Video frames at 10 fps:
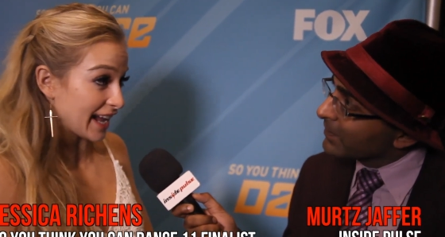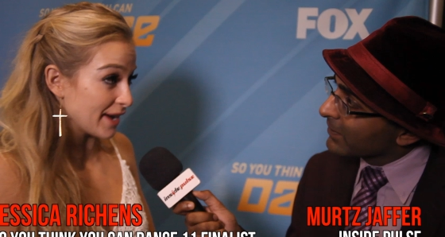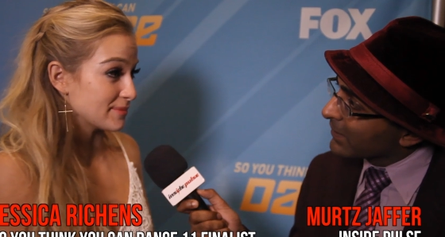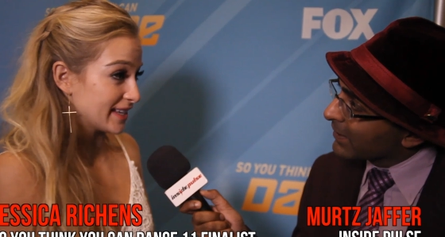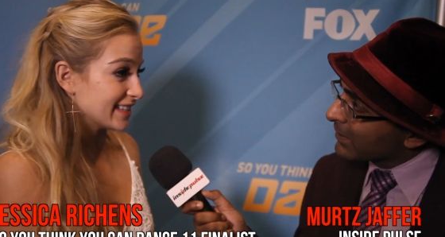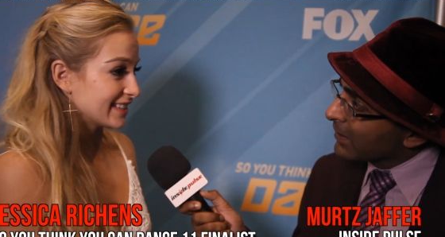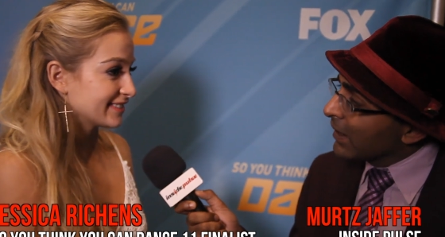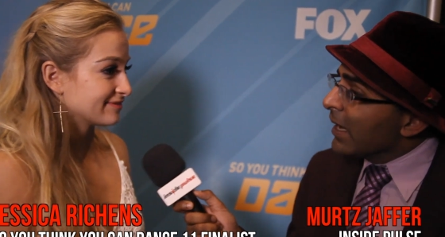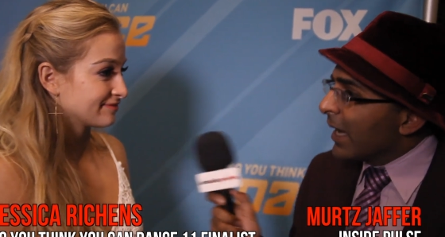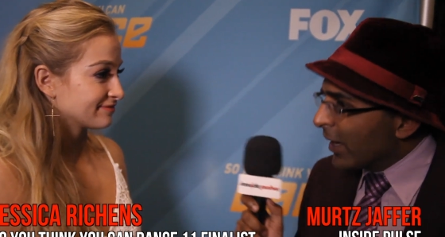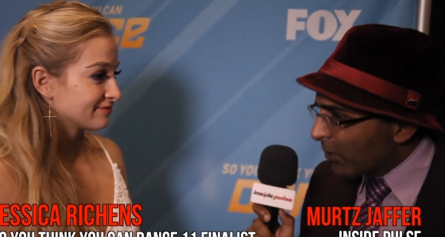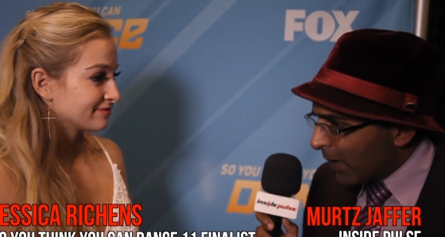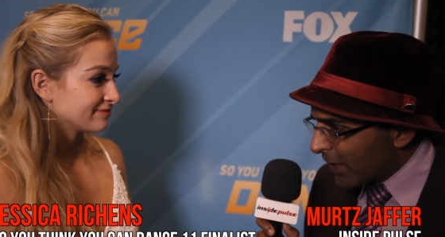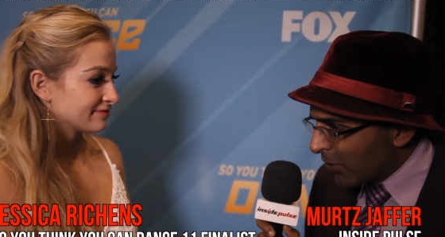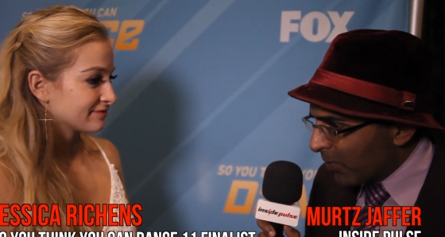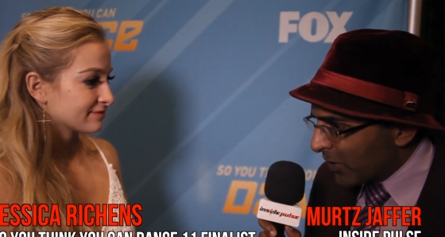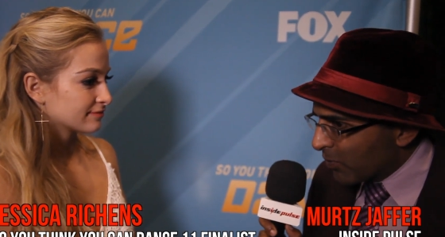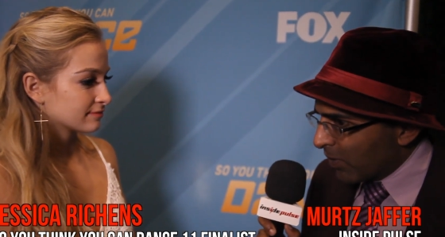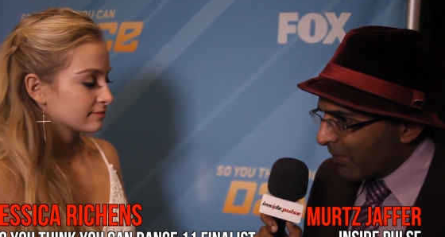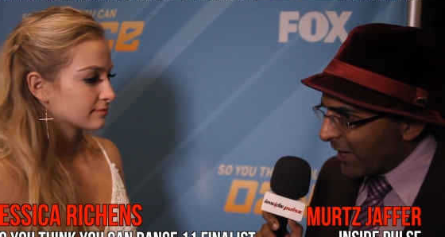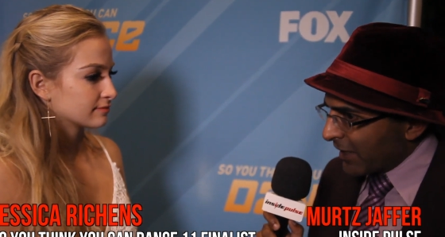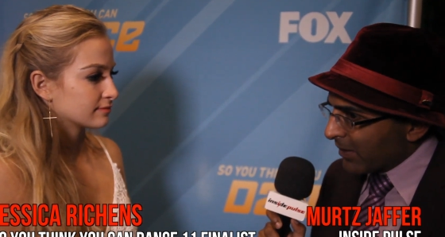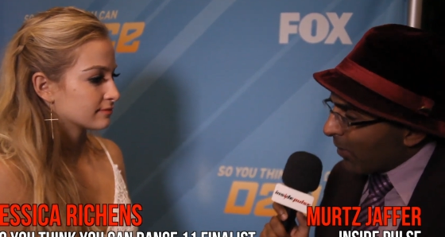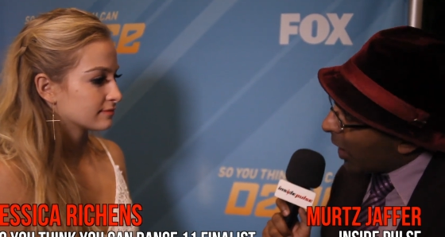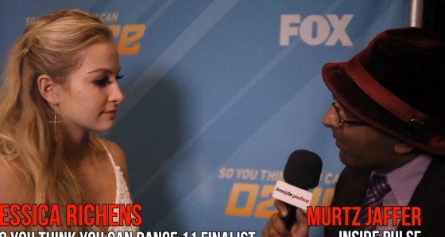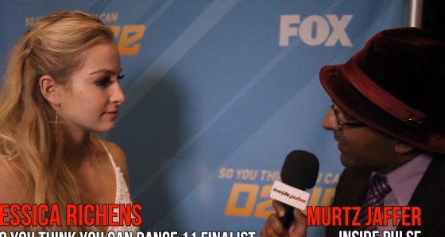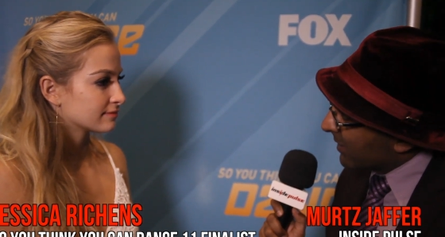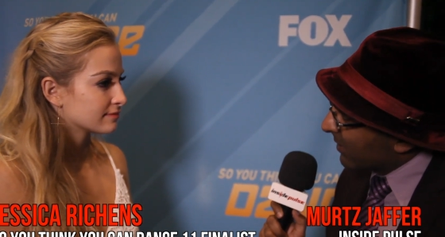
Speaker 1: happy
Speaker 2: in a way, you know, when you were making the bottom at the